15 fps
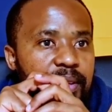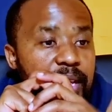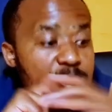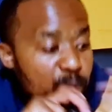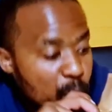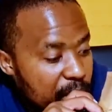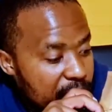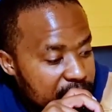
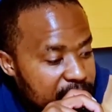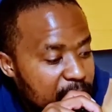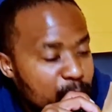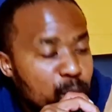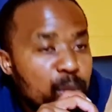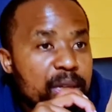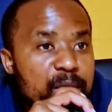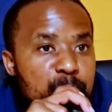It's going to
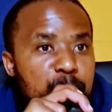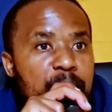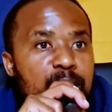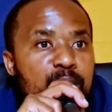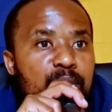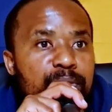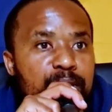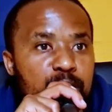teach you the
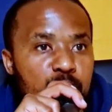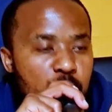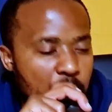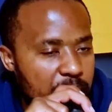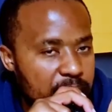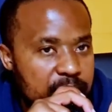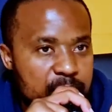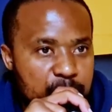spirit of
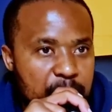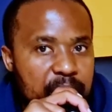endurance,